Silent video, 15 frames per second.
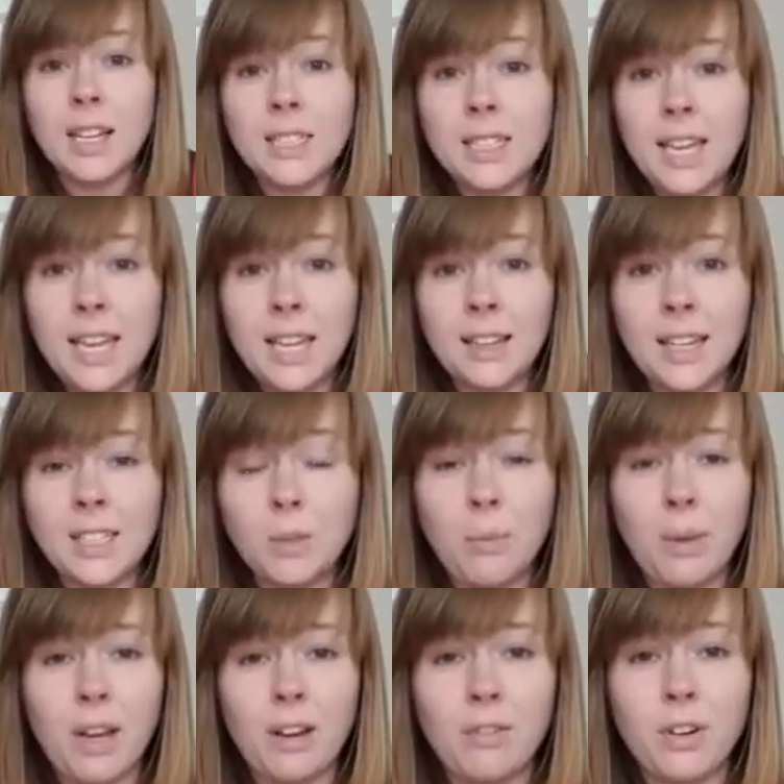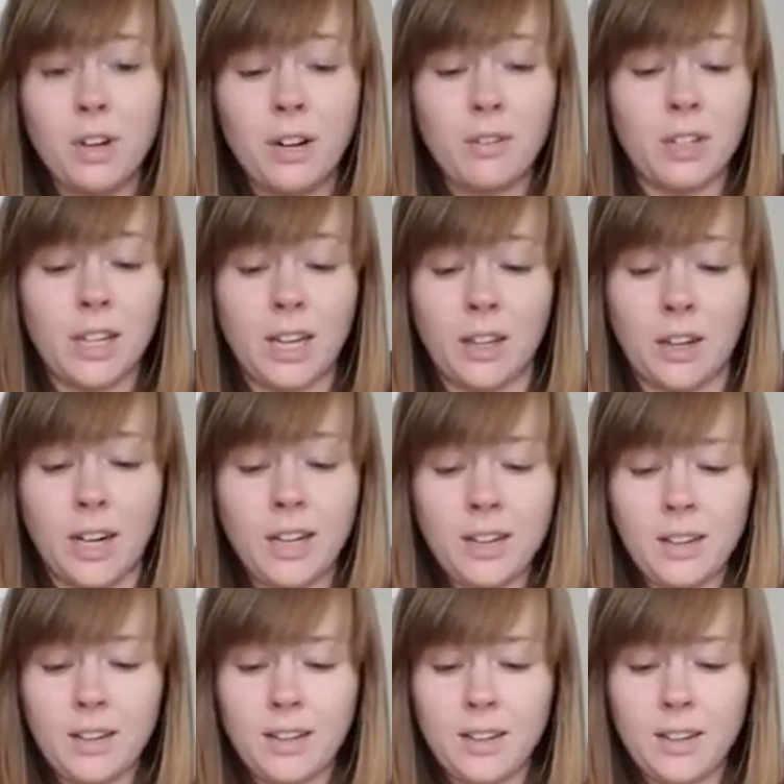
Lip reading: Take a little bit of your food colouring